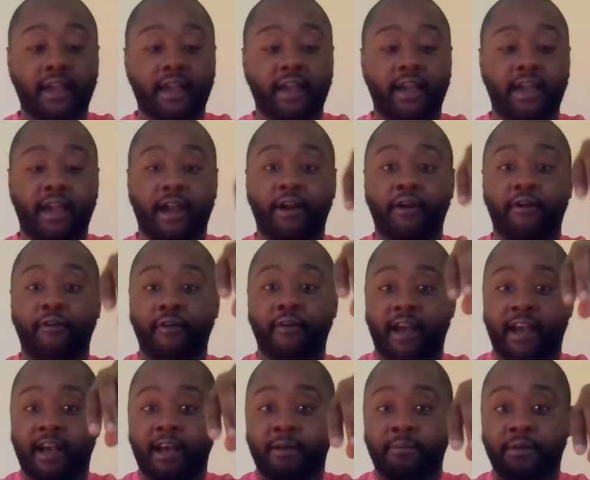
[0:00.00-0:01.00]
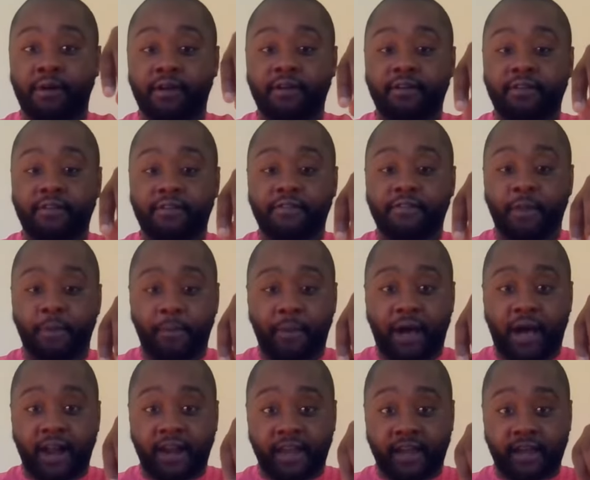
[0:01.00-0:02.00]
and grab the
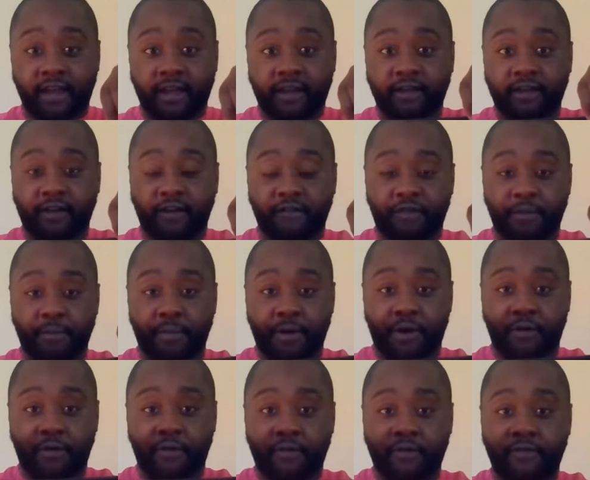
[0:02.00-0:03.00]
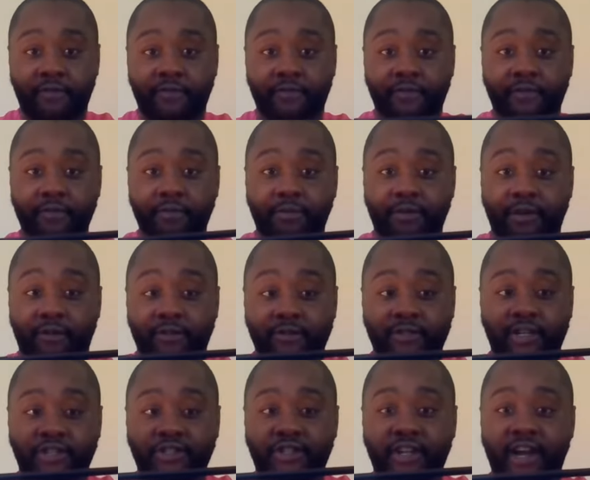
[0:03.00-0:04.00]
body of the bow, but don't
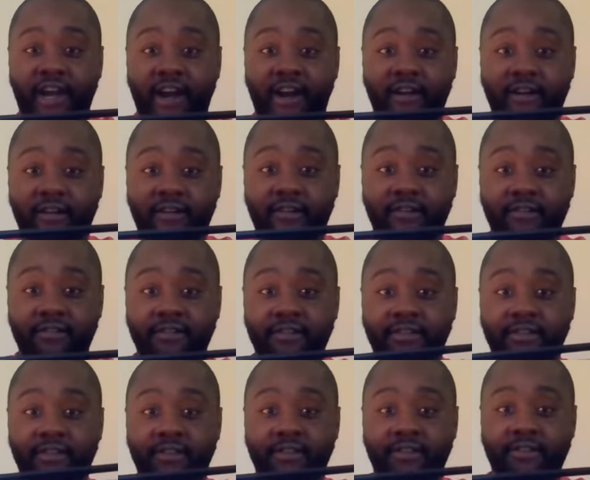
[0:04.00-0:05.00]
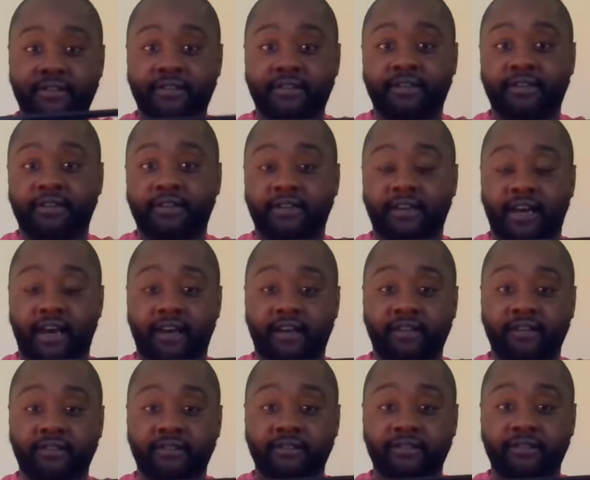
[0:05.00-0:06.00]
touch the hair. Okay?
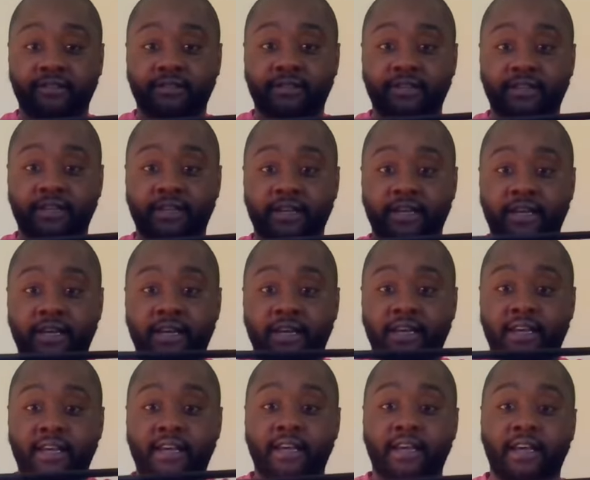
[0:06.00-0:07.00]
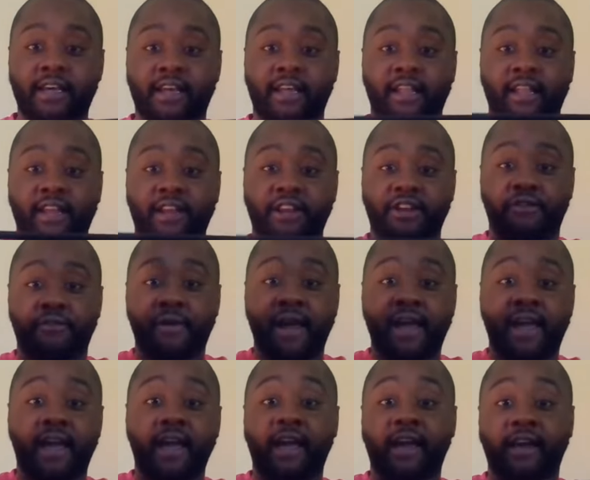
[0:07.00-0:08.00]
And then your right
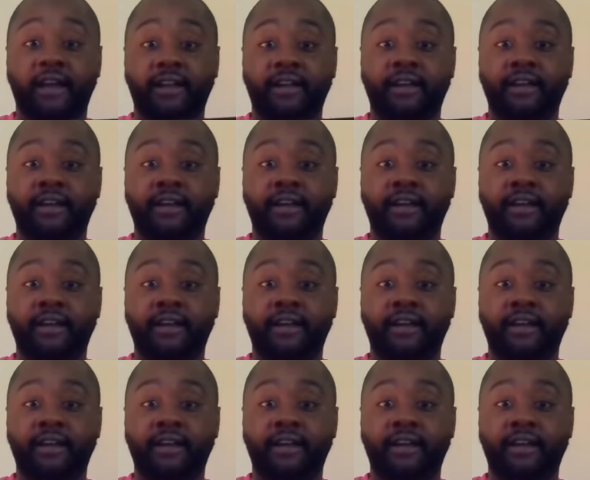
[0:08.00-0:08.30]
hand,